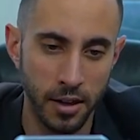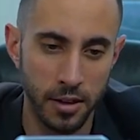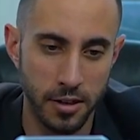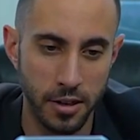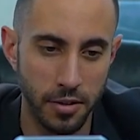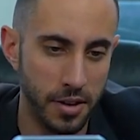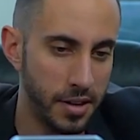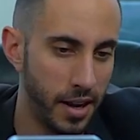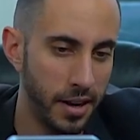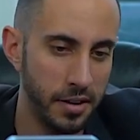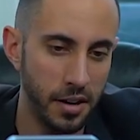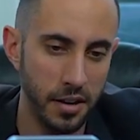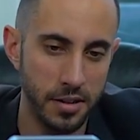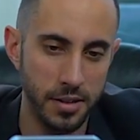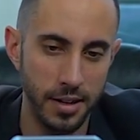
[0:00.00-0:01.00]
So the
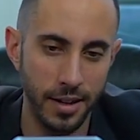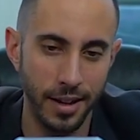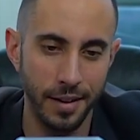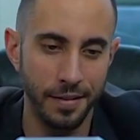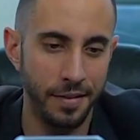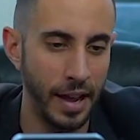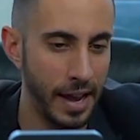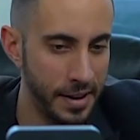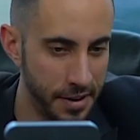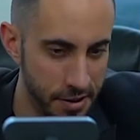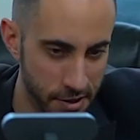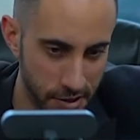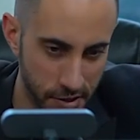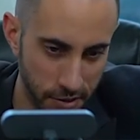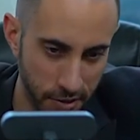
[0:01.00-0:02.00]
diagnostic
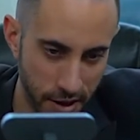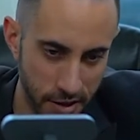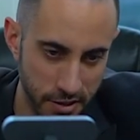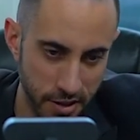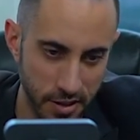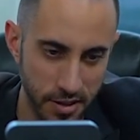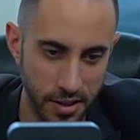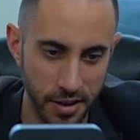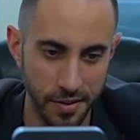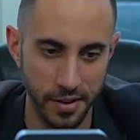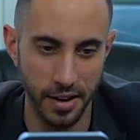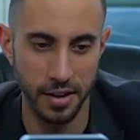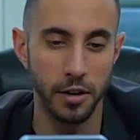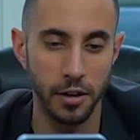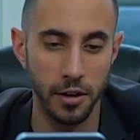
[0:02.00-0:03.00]
advantages of greater sensitivity and